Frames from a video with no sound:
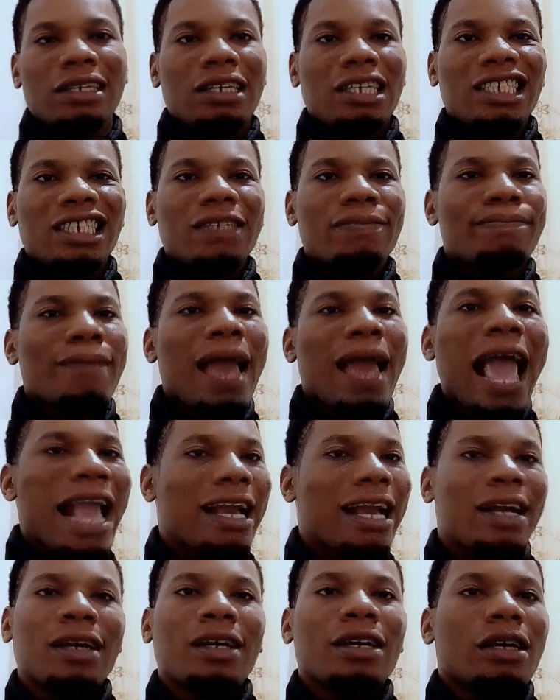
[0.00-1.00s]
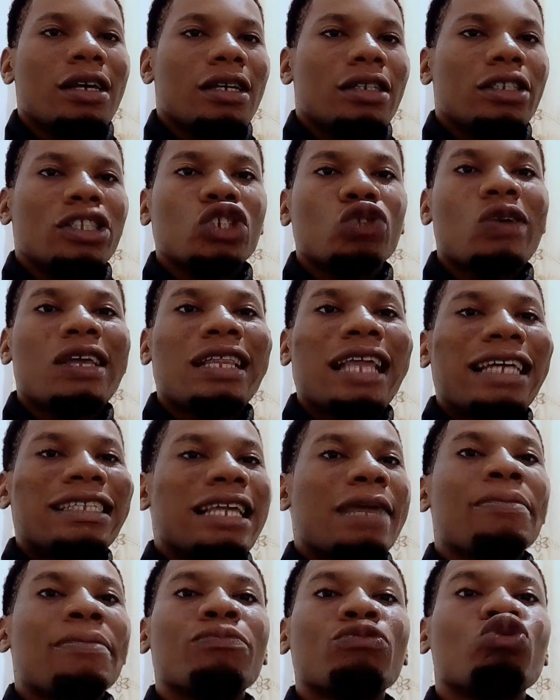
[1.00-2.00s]
spike. This is when I
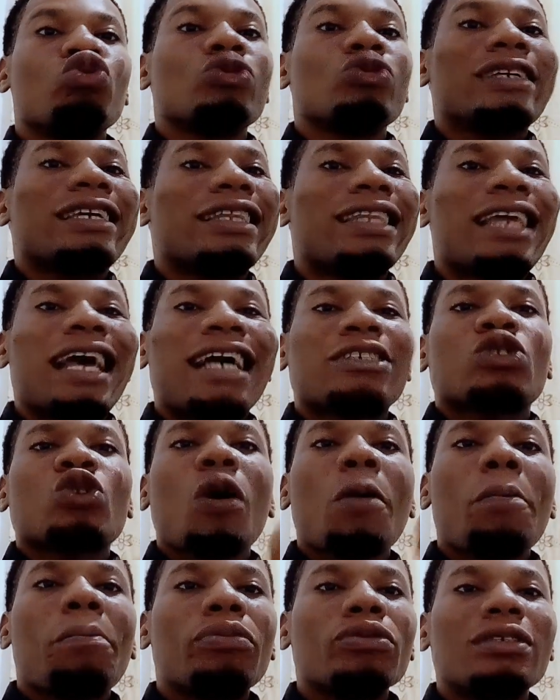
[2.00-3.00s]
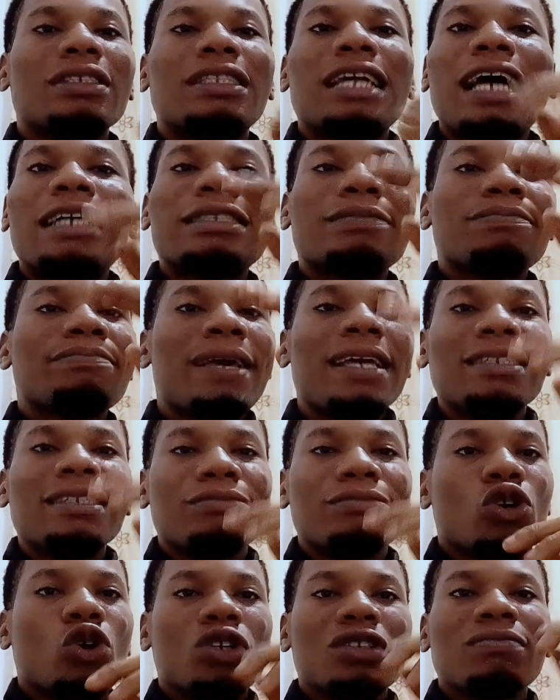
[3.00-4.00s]
tell people to relax, don't put that pen,
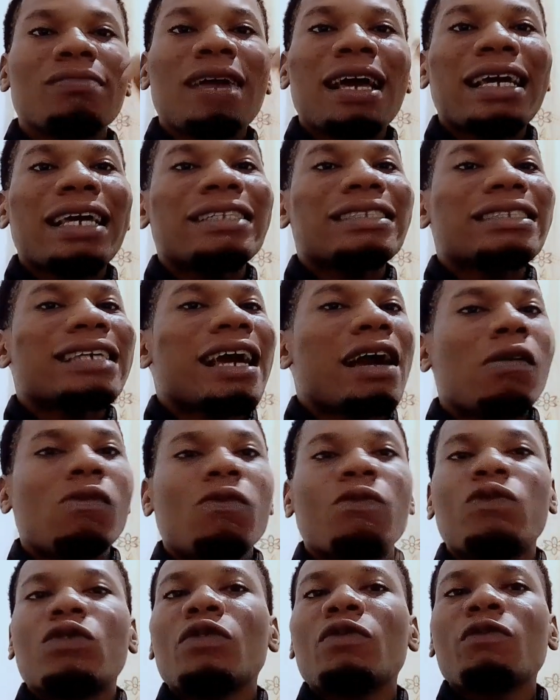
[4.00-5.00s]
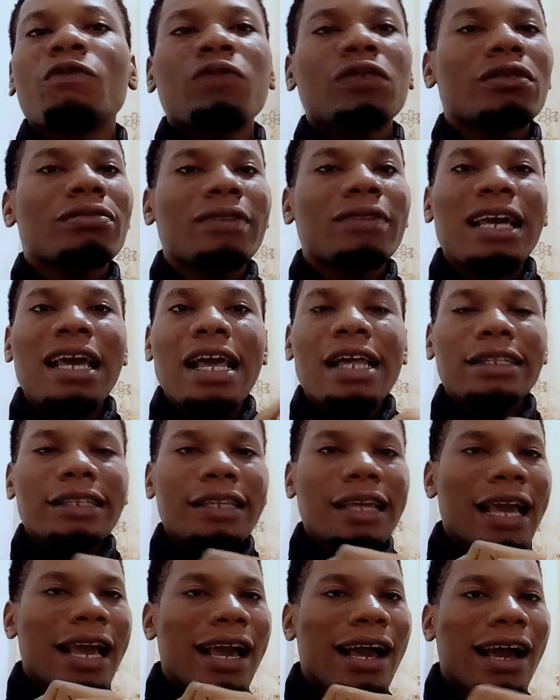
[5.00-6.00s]
because market can vroom
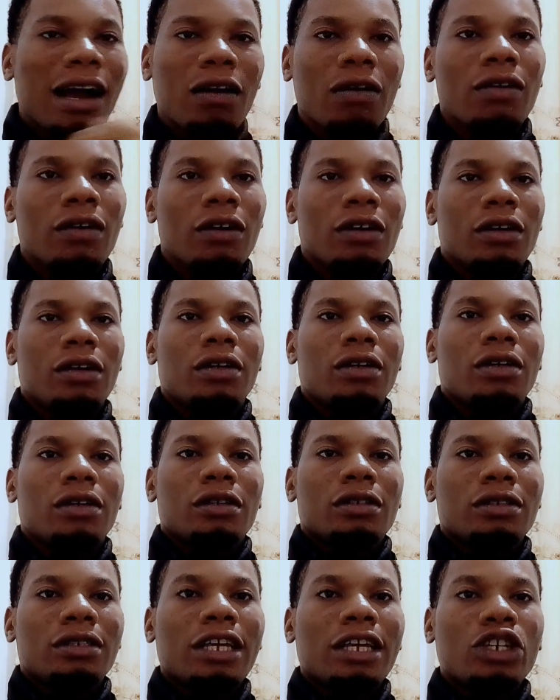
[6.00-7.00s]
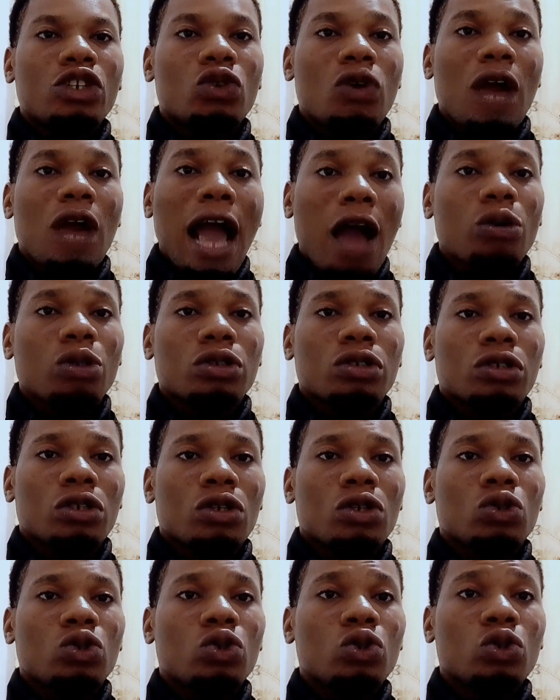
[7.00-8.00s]
anyhow take you out.
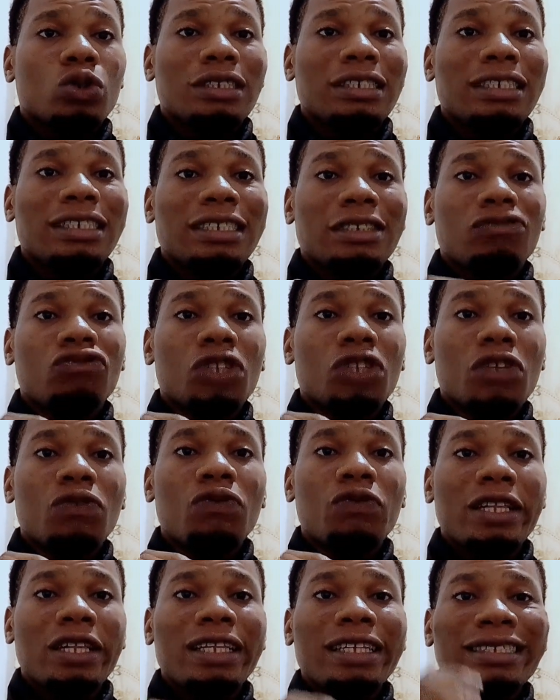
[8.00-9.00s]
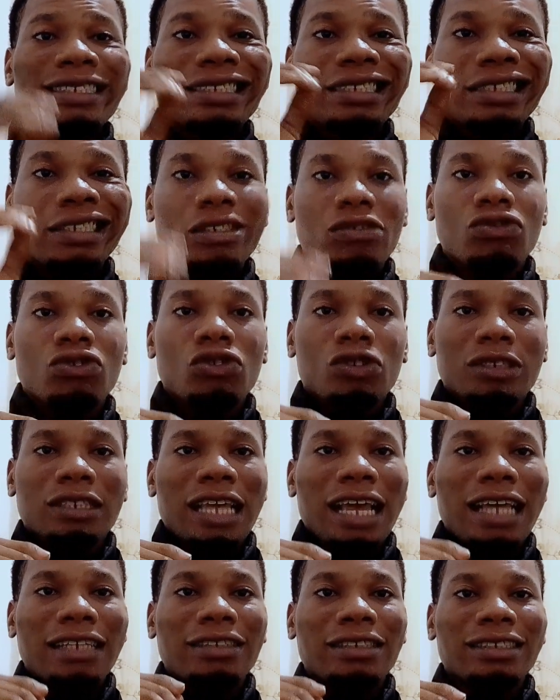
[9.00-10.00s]
So this is really serious,
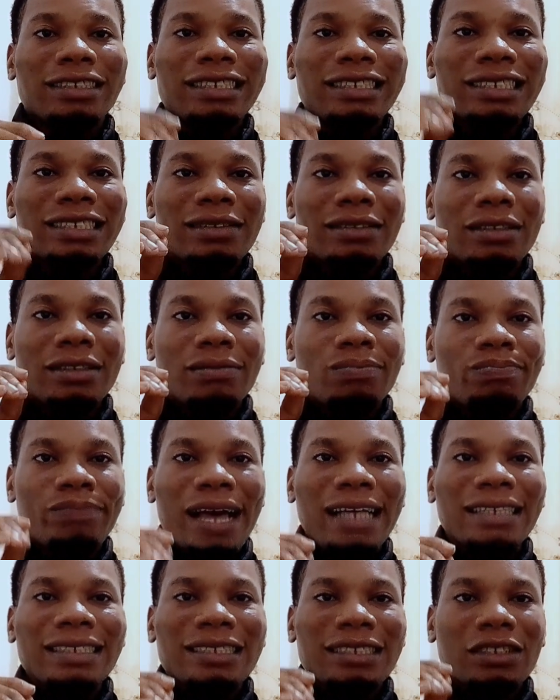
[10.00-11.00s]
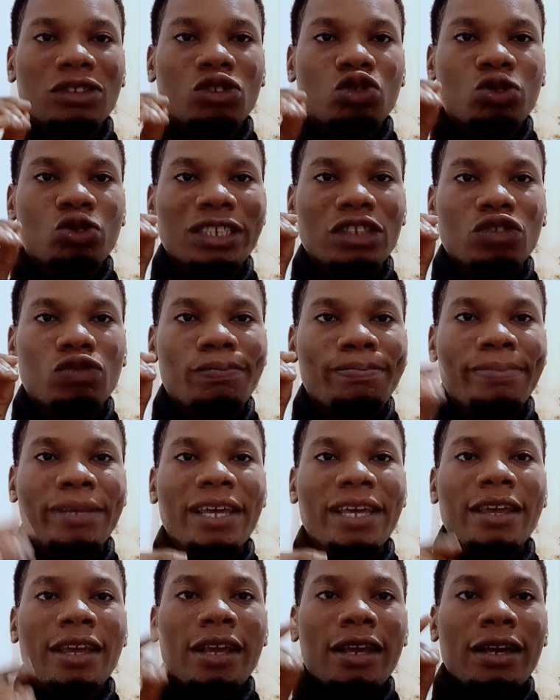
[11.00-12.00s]
and this part is you need to pay